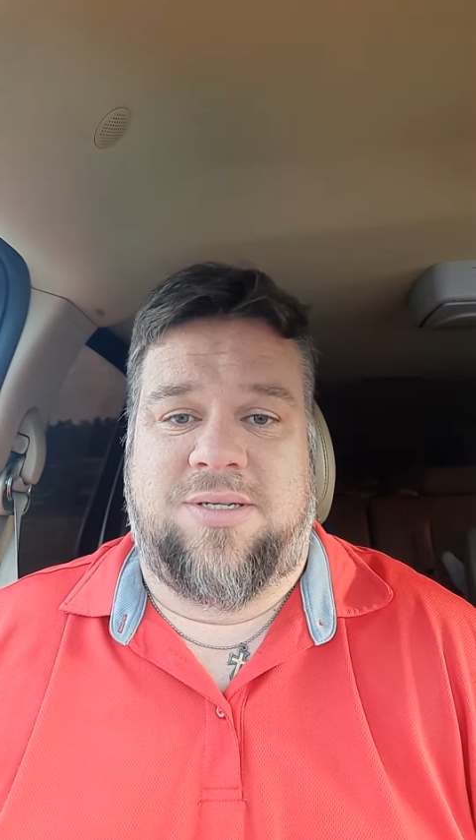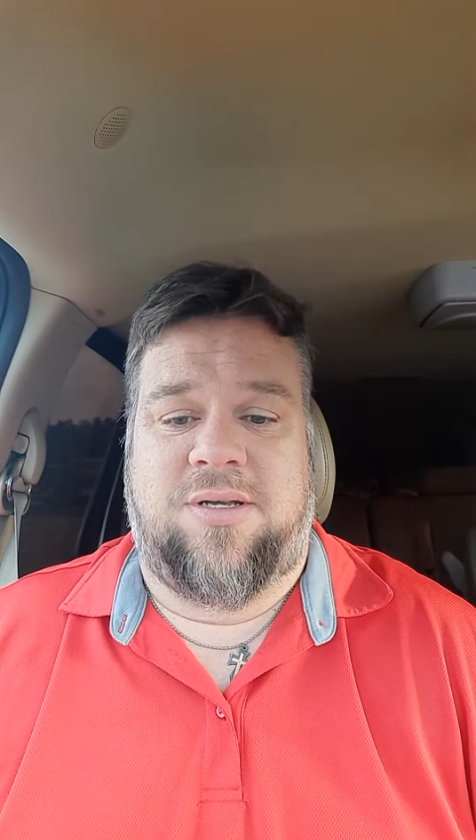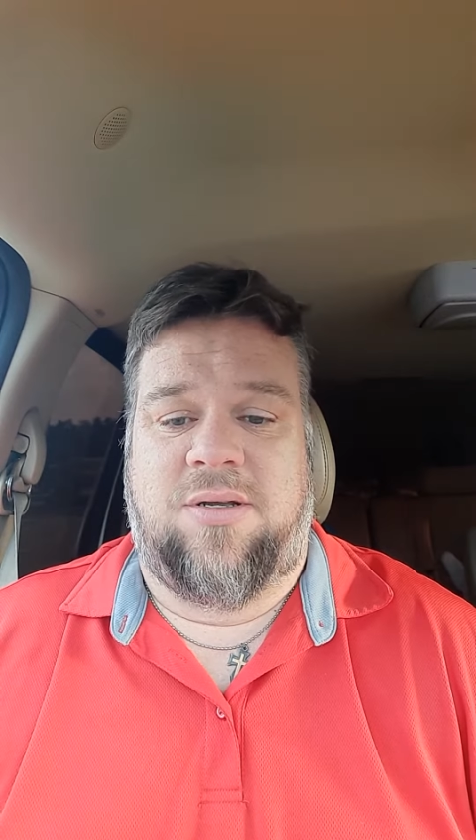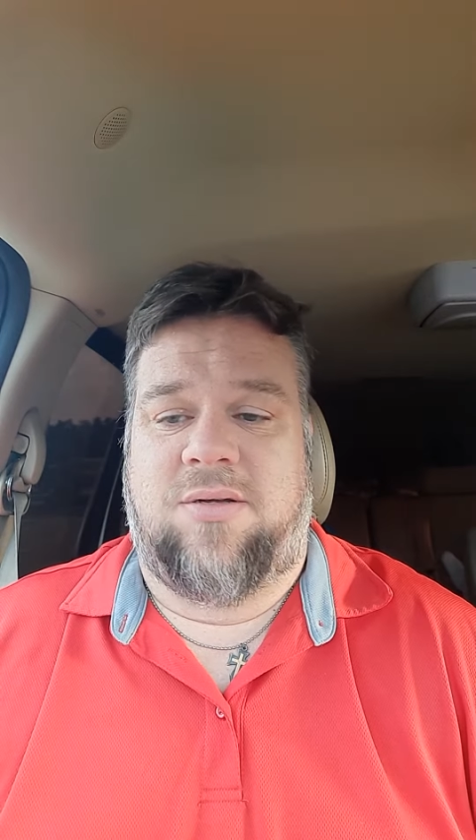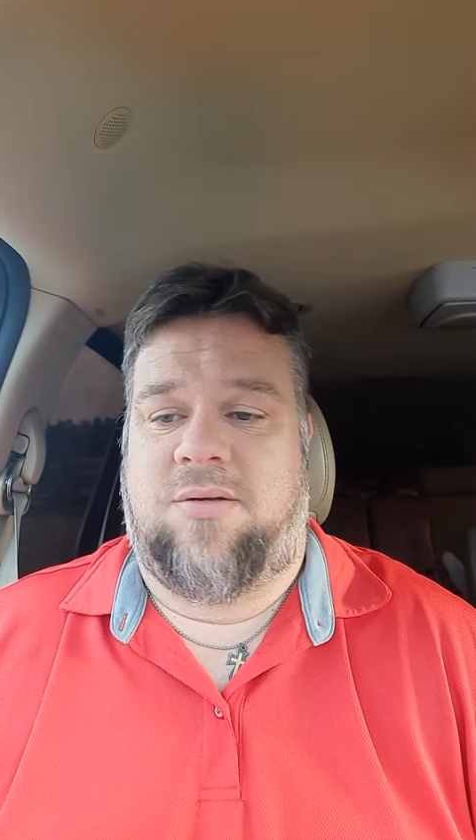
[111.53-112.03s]

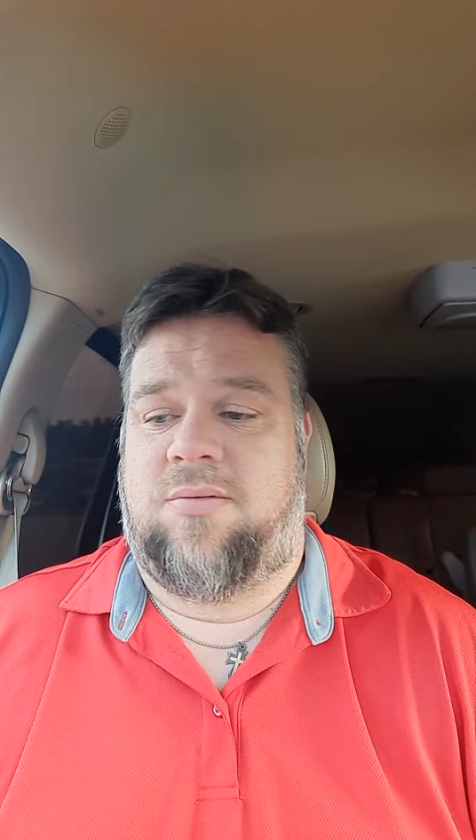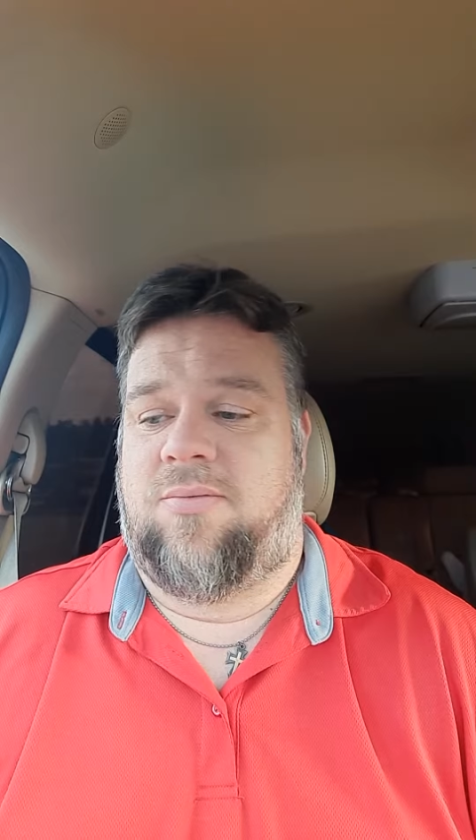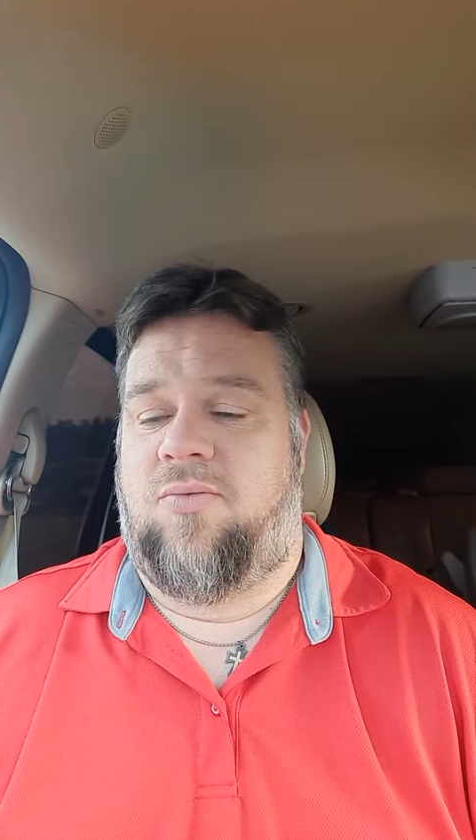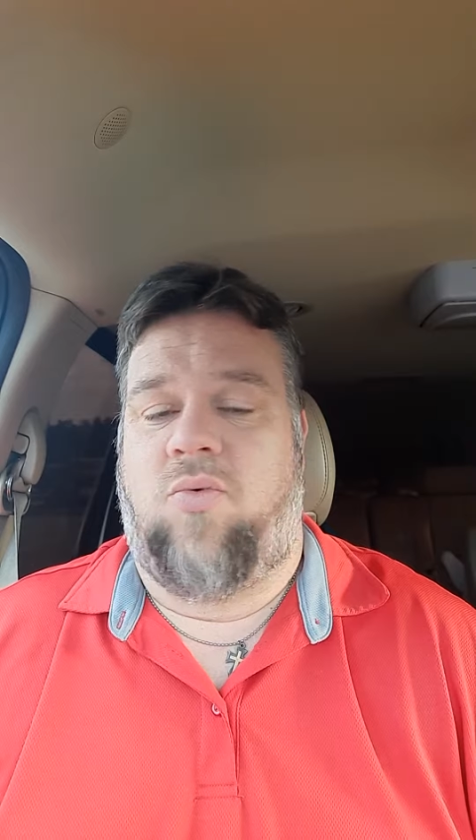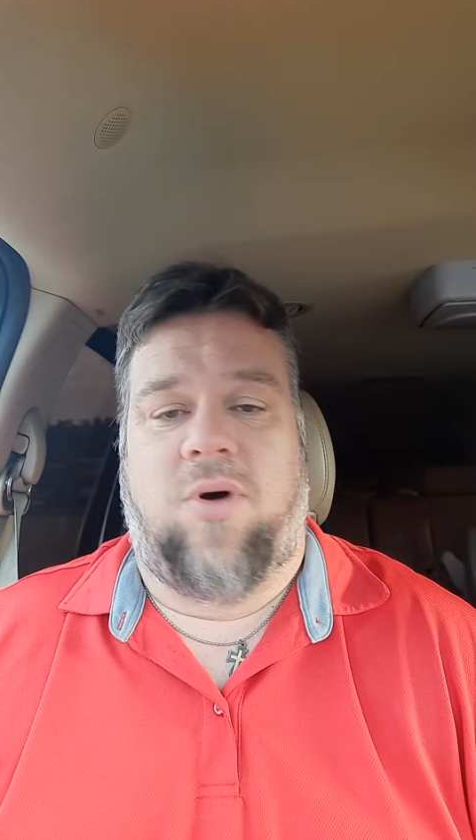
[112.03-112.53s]

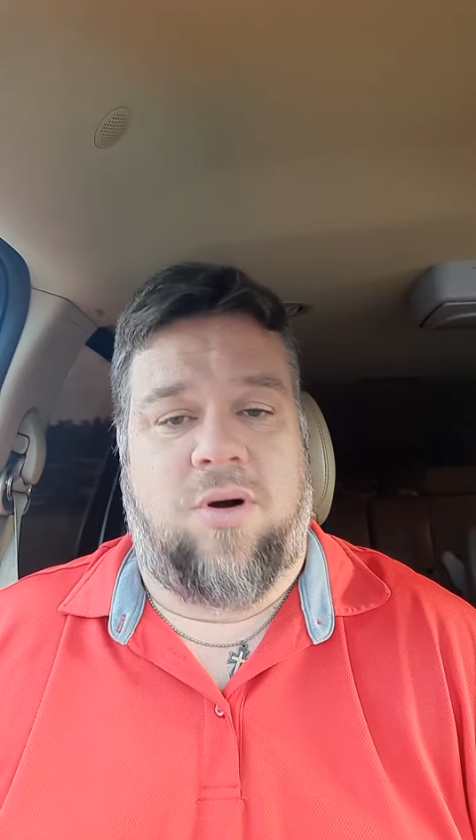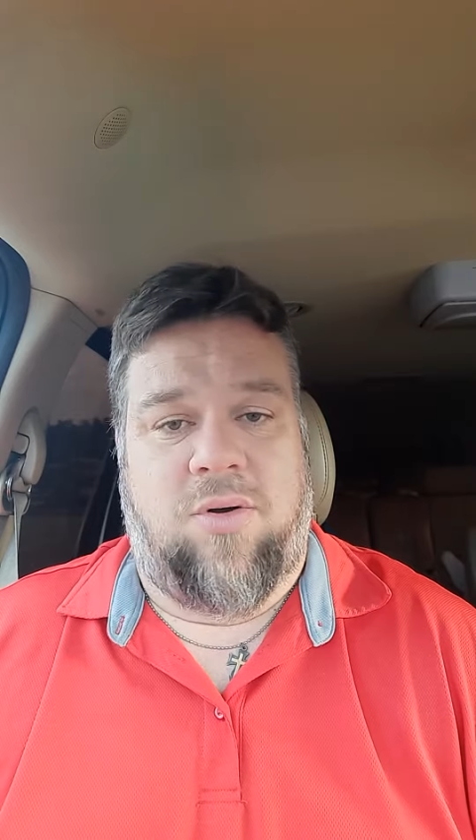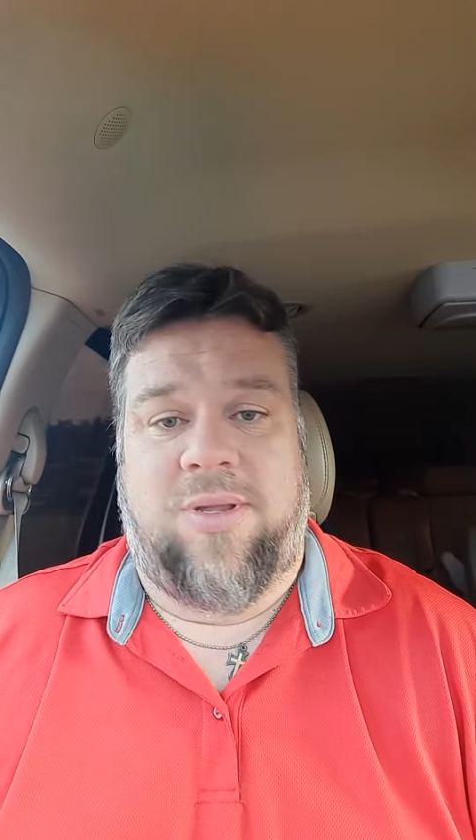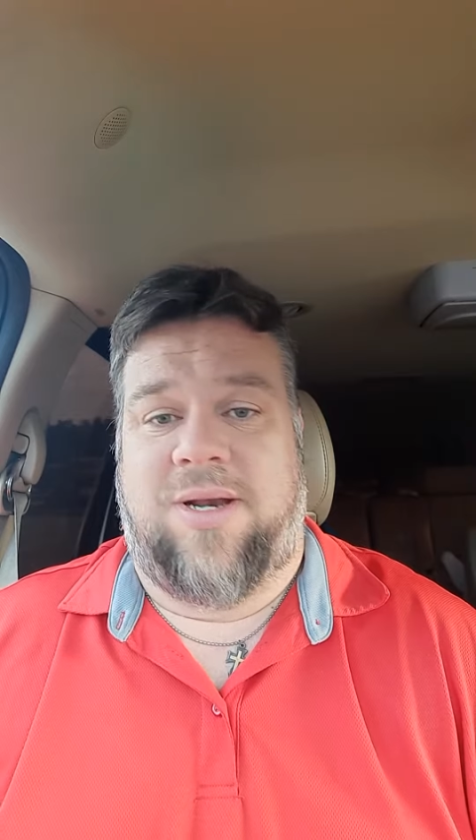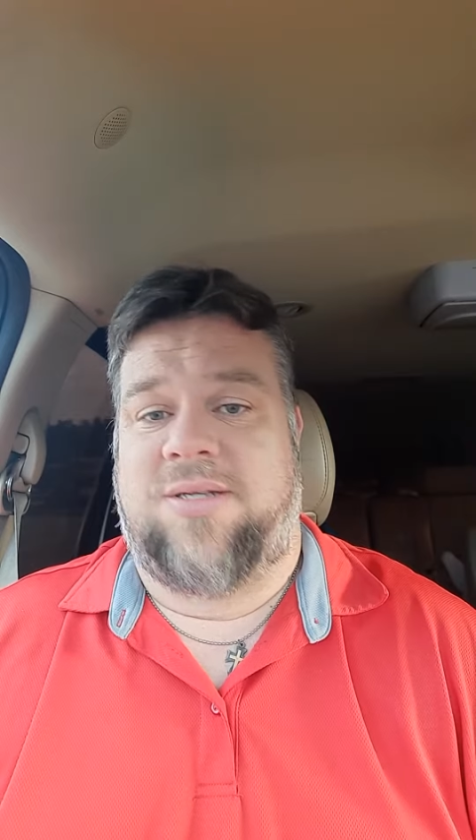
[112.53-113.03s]
world
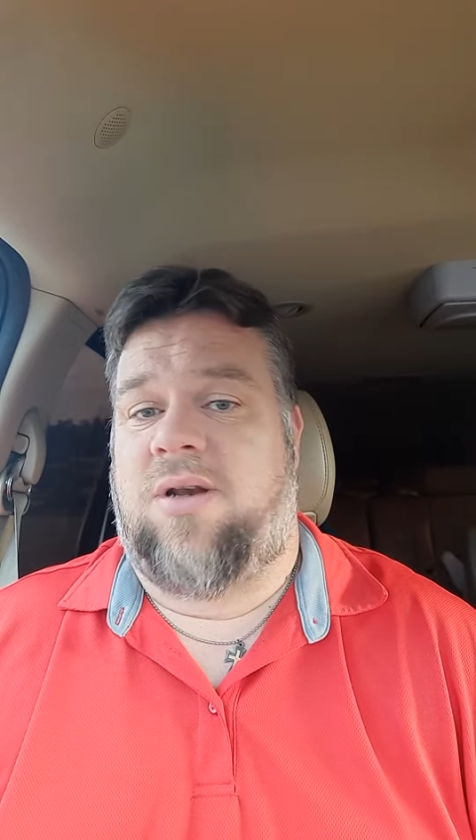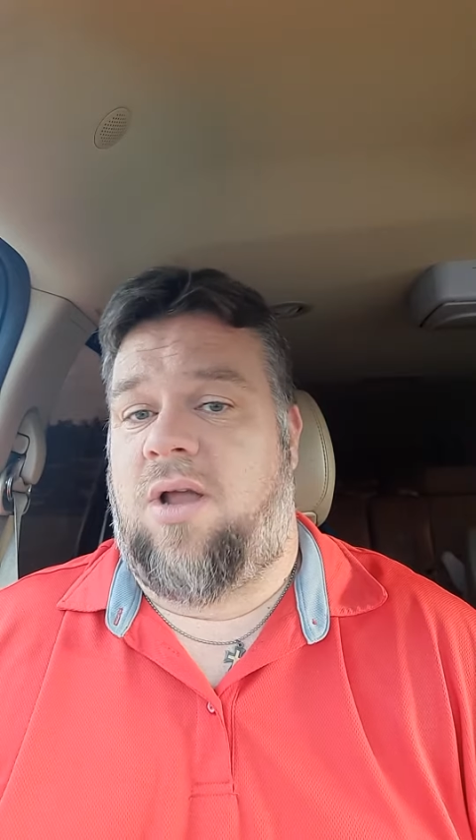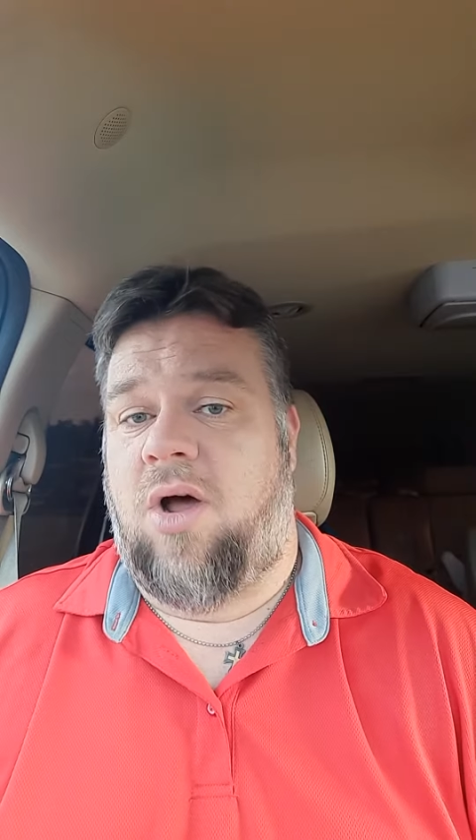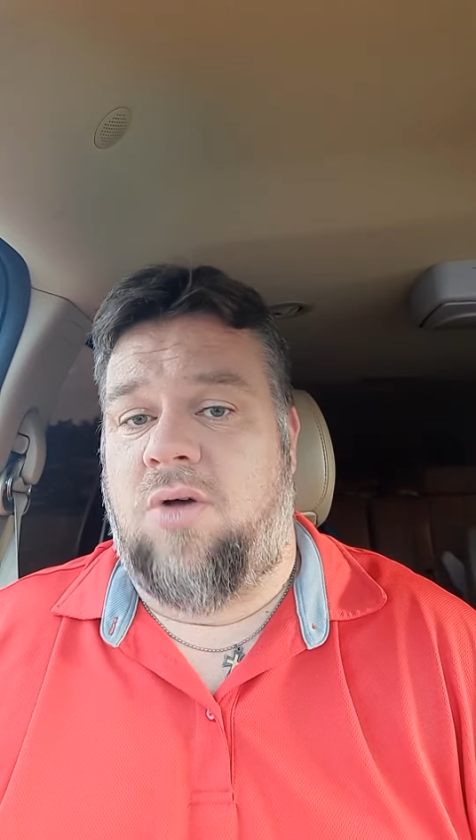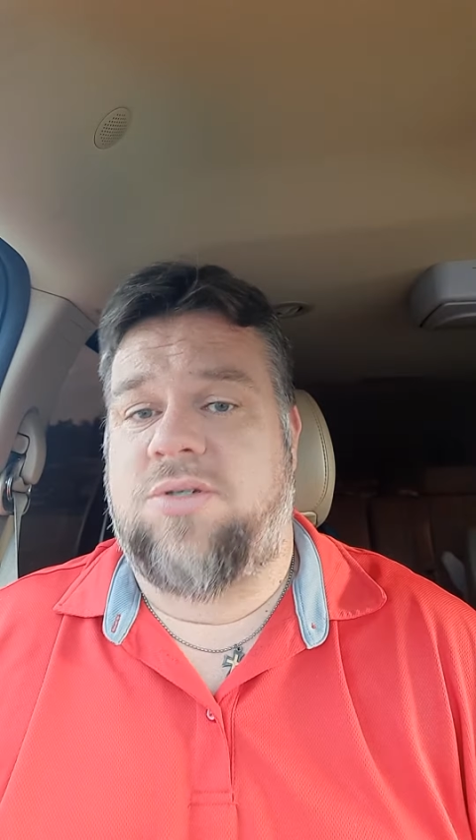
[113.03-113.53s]
that is
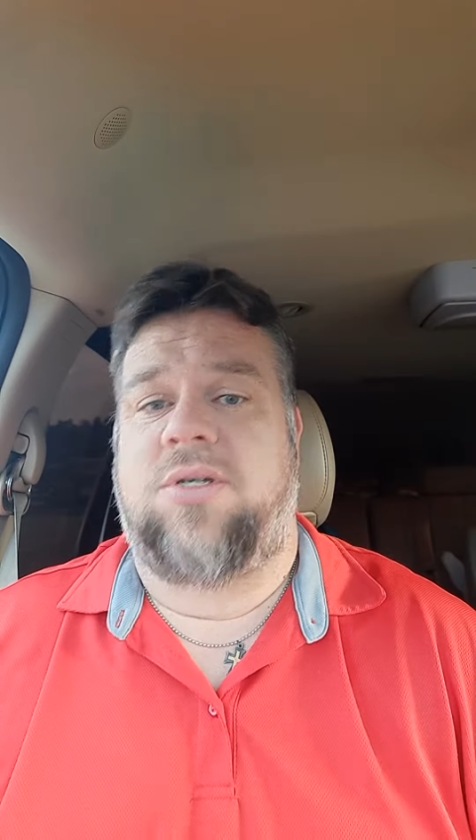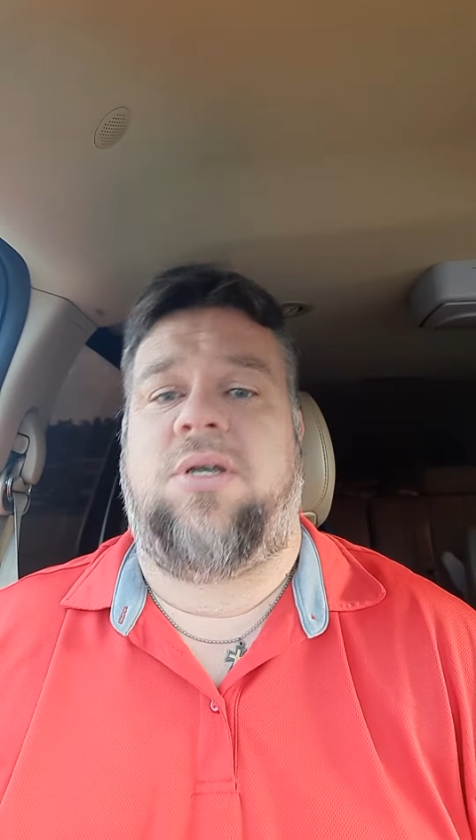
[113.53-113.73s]
lost